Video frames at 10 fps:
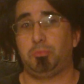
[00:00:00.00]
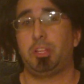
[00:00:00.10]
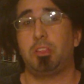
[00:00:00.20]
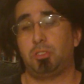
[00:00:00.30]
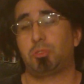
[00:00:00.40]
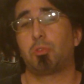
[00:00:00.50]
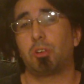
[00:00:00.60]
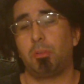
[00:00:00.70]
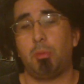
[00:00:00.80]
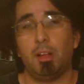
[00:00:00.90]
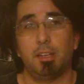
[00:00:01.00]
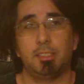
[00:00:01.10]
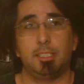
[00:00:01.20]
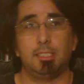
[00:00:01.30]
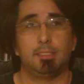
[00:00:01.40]
with historical
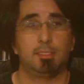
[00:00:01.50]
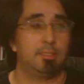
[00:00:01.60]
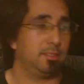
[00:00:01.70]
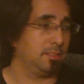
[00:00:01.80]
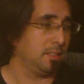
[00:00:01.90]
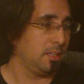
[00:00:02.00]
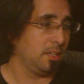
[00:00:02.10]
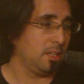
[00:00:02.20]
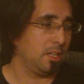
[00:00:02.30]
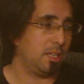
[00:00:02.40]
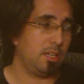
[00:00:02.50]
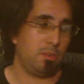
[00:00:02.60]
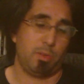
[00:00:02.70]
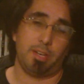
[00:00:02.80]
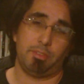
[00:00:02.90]
politics.
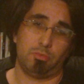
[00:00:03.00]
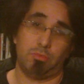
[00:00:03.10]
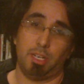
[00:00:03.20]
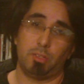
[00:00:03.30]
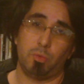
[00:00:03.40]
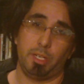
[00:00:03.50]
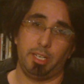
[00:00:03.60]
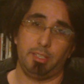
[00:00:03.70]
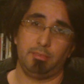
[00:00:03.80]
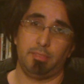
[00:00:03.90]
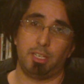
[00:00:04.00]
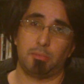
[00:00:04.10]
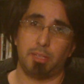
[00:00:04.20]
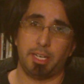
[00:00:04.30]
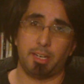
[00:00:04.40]
We have the Red Queen and
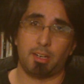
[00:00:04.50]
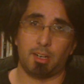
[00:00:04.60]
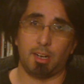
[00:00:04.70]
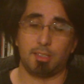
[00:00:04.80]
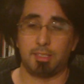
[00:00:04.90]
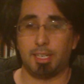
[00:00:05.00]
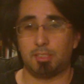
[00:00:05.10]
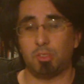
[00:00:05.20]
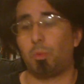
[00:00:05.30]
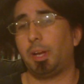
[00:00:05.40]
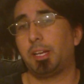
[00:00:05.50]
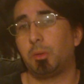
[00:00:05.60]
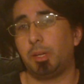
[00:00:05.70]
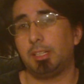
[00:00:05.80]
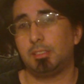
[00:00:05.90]
her playing cards against the White
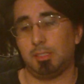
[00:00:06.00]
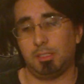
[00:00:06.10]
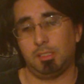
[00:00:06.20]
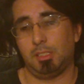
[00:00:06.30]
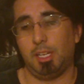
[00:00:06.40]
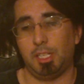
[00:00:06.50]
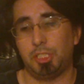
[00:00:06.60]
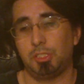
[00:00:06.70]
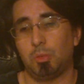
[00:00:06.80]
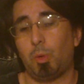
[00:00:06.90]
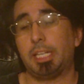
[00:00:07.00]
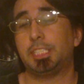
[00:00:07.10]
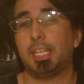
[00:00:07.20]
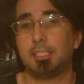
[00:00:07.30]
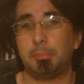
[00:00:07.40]
Queen's white
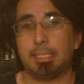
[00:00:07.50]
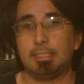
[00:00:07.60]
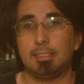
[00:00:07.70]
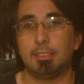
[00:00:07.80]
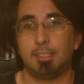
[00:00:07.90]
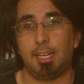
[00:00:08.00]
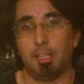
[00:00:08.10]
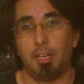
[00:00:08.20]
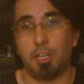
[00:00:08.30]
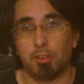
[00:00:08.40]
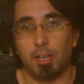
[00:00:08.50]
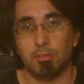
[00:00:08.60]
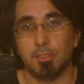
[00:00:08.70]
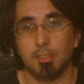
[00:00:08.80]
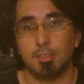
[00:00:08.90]
chess pieces and
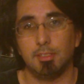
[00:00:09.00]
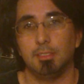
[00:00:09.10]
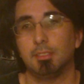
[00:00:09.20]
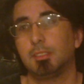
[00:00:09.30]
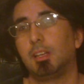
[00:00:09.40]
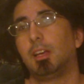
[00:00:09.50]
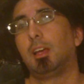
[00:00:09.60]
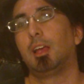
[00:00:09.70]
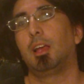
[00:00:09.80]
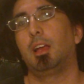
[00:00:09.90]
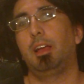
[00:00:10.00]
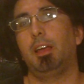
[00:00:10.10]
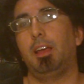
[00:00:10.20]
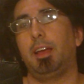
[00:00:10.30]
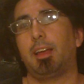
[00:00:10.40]
underground resistance.
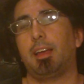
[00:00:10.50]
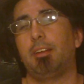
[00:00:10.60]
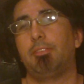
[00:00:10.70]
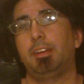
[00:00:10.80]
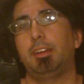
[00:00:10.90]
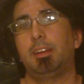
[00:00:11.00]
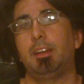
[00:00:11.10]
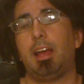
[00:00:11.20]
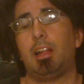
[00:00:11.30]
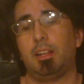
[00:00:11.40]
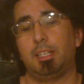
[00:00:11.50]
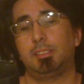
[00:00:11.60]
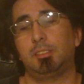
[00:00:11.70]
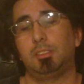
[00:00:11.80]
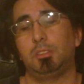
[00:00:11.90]
I find it
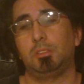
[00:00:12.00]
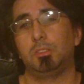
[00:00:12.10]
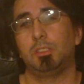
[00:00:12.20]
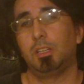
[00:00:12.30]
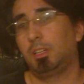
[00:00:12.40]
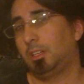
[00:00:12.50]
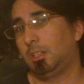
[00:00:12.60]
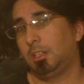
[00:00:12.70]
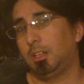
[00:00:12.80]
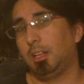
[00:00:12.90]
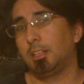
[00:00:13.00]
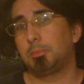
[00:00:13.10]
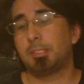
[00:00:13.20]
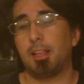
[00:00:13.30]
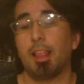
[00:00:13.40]
analogous to
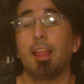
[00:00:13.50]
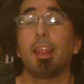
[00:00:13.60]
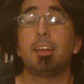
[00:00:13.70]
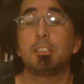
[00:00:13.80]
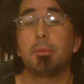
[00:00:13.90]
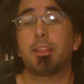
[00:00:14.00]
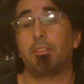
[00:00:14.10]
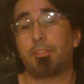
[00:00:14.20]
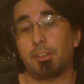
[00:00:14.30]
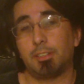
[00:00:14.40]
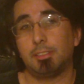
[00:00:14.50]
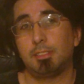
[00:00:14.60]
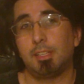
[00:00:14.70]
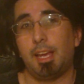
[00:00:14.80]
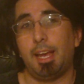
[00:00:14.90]
Elizabeth I
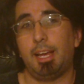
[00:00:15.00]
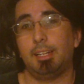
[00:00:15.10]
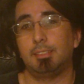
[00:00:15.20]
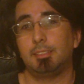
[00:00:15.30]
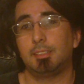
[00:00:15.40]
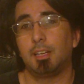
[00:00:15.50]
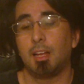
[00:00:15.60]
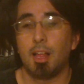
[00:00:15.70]
and